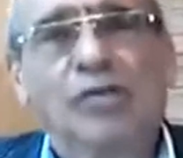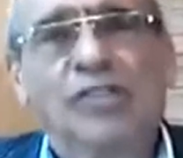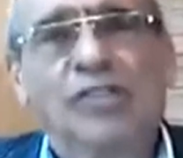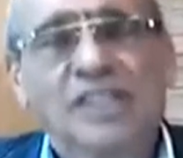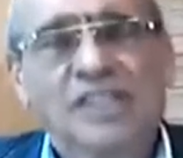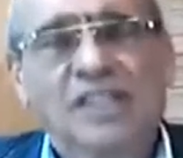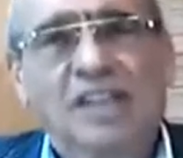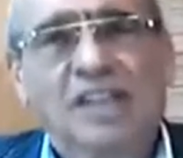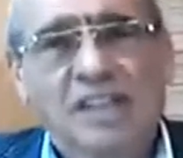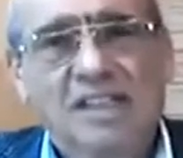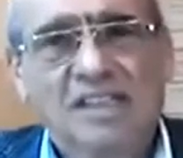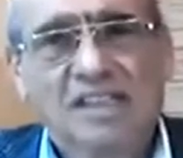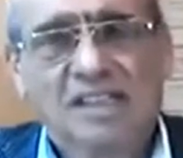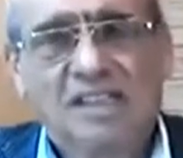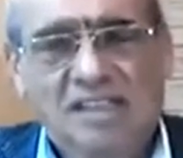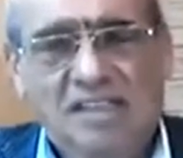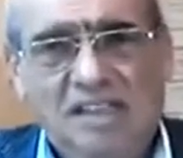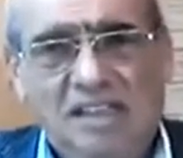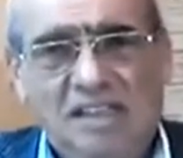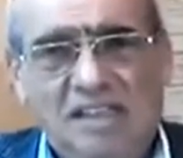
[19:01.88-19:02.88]
this
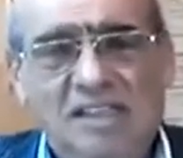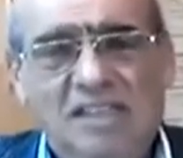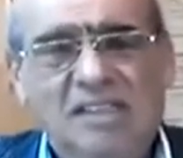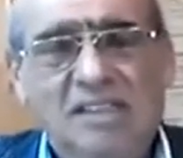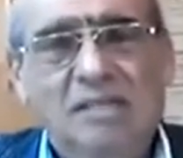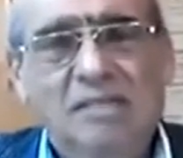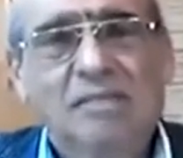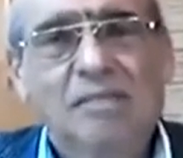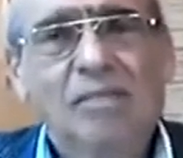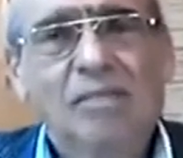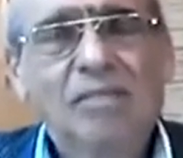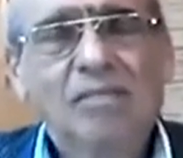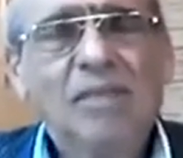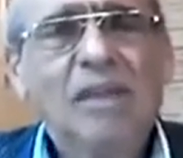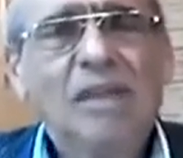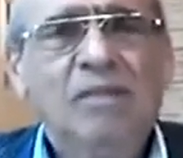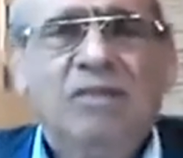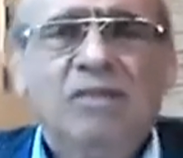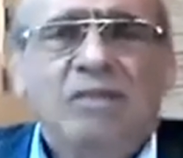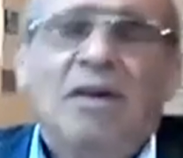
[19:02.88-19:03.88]
resistance.
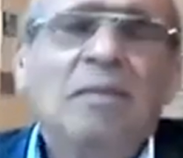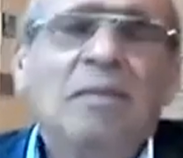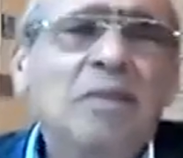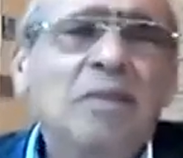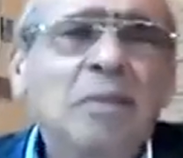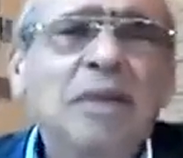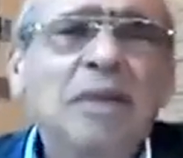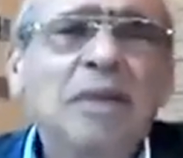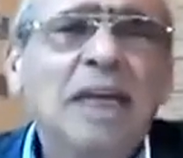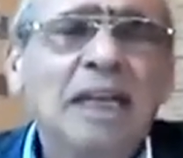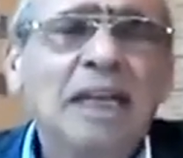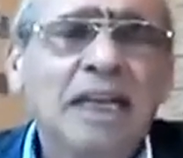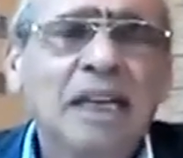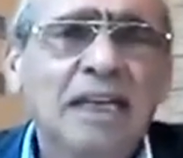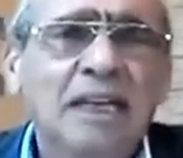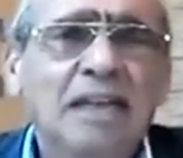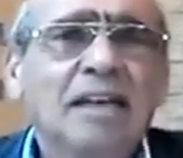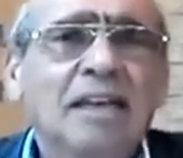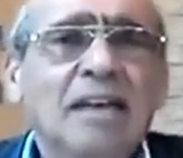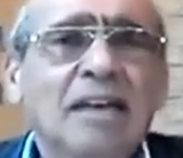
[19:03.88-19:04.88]
From the
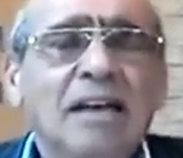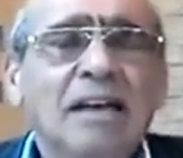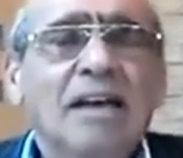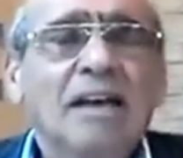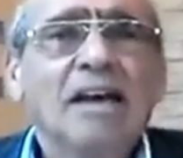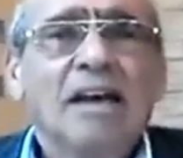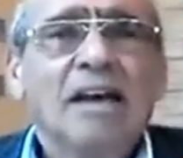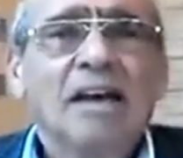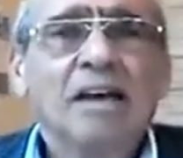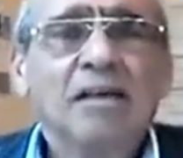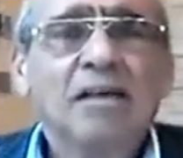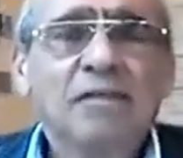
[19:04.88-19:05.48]
beginning, he